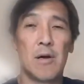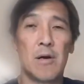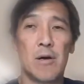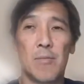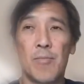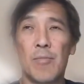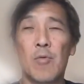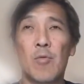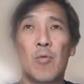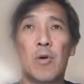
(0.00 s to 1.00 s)

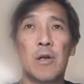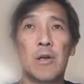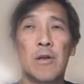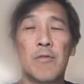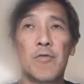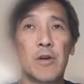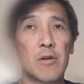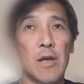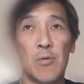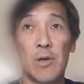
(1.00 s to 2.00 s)
One
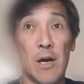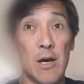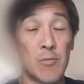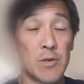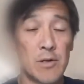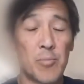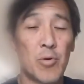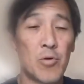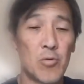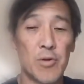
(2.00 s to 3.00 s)
figure that we did a
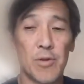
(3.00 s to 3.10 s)
poll